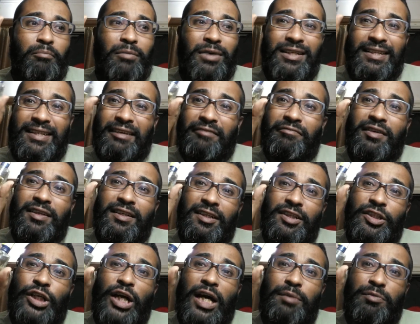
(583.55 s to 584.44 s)
But
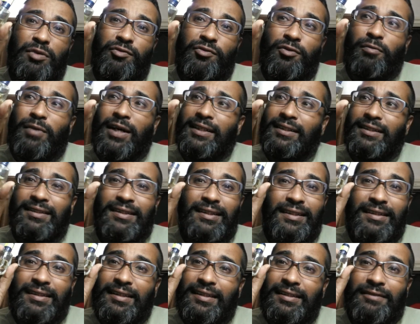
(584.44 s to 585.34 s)
definitely try before buy this.
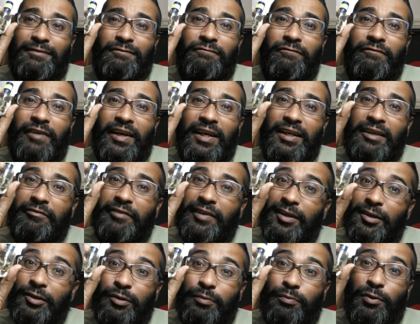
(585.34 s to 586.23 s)
This is very
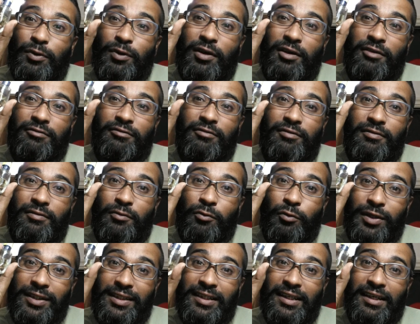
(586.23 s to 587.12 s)
difficult to pull off
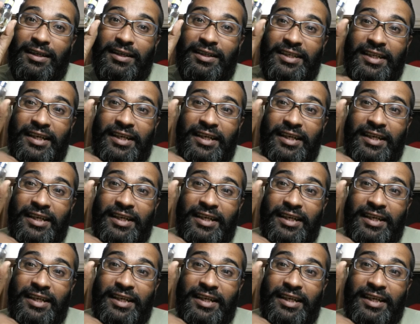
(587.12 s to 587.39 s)
with the uh,